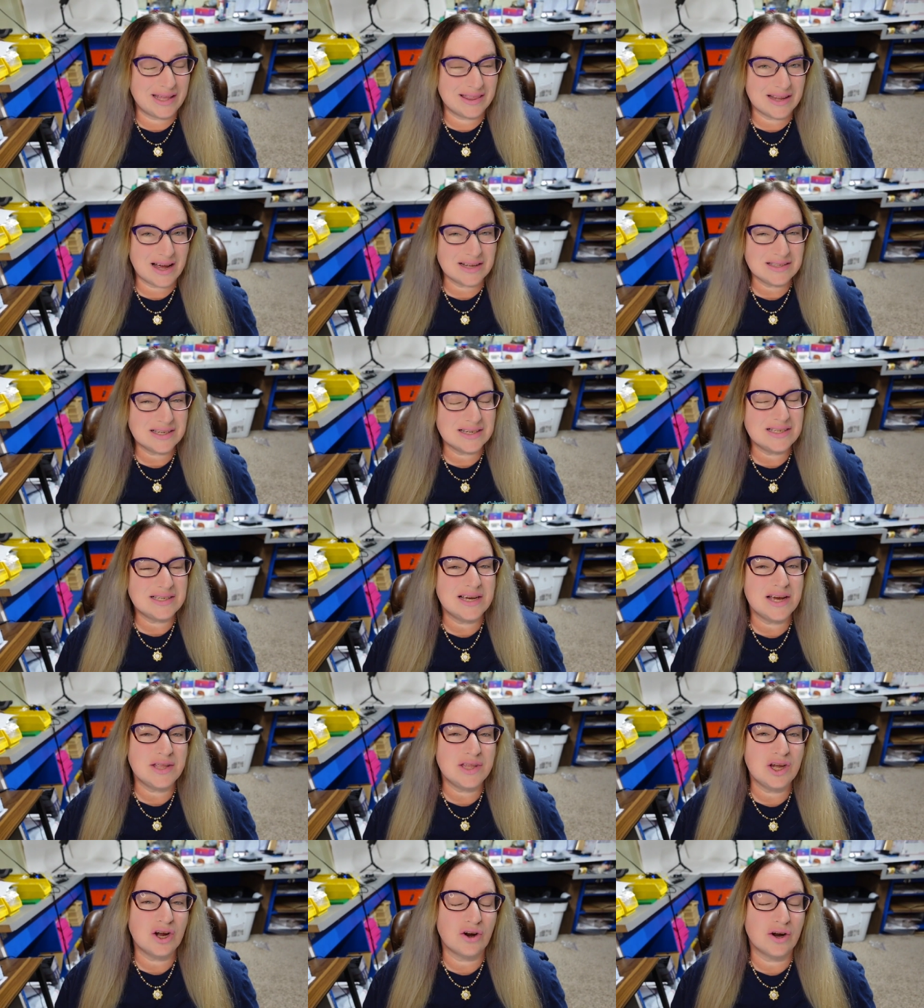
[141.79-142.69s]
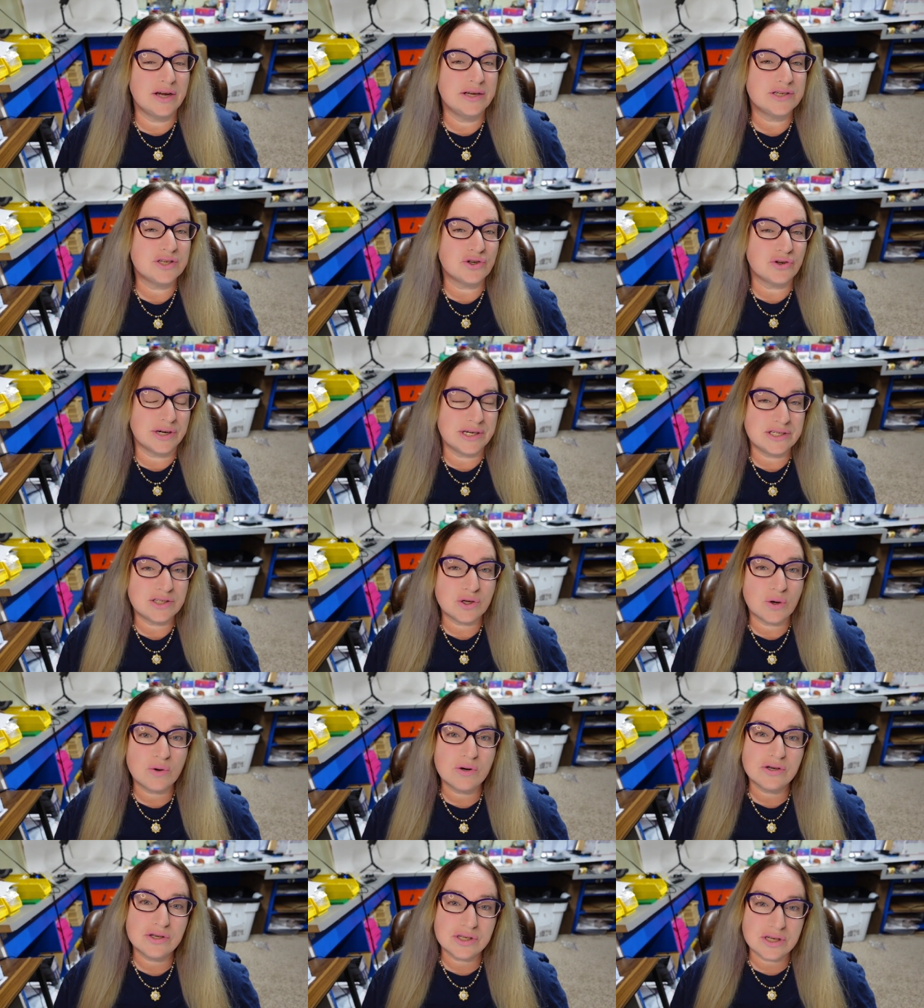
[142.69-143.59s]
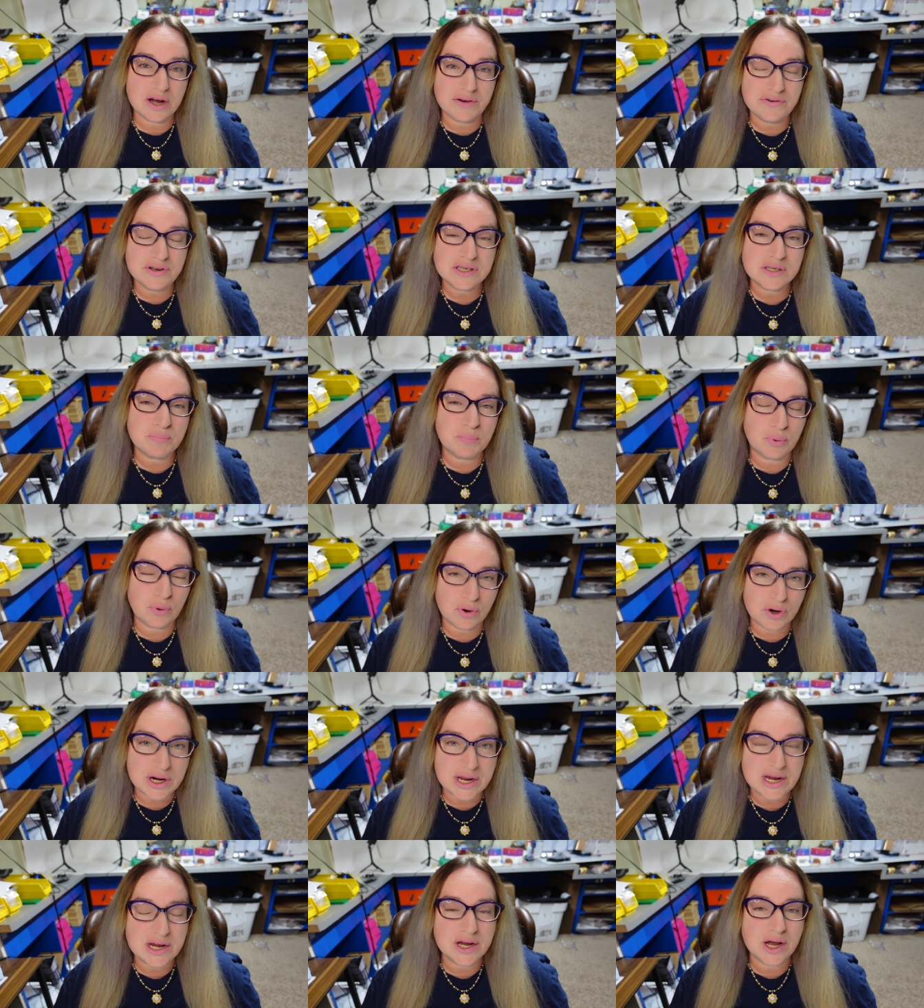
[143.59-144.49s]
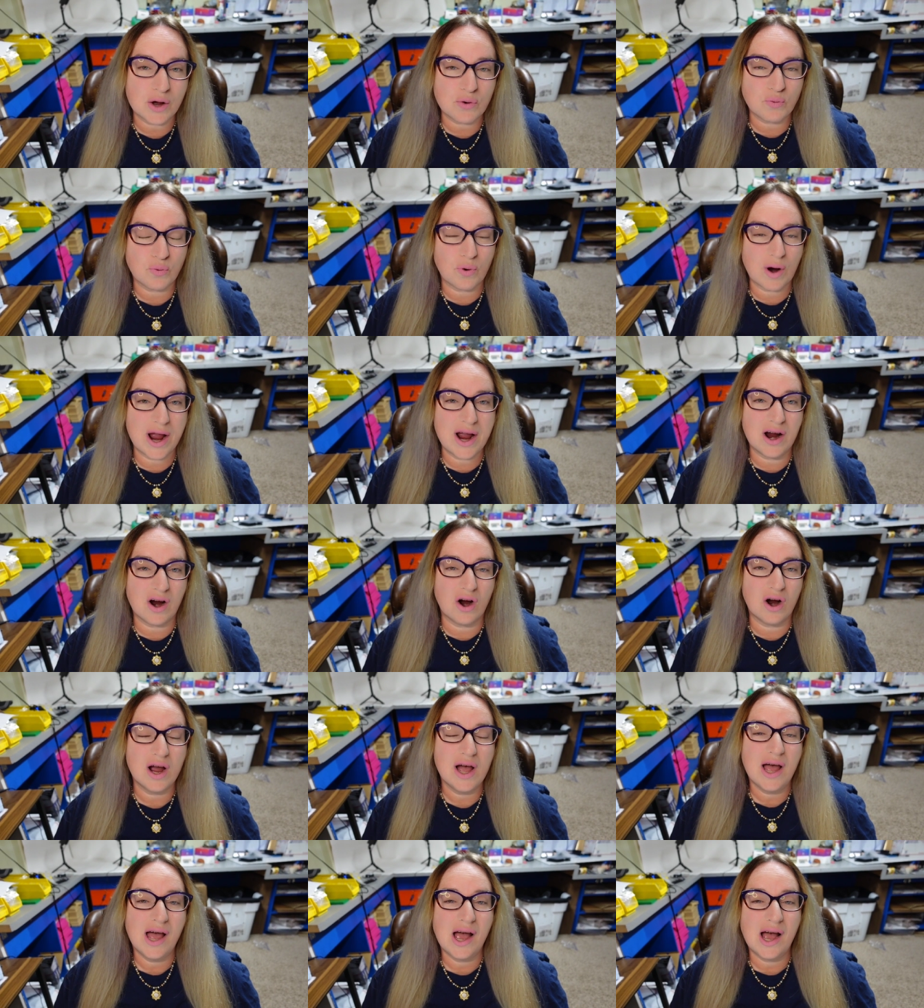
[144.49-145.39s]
and that's a 10-year history, so her stuff is pretty rare,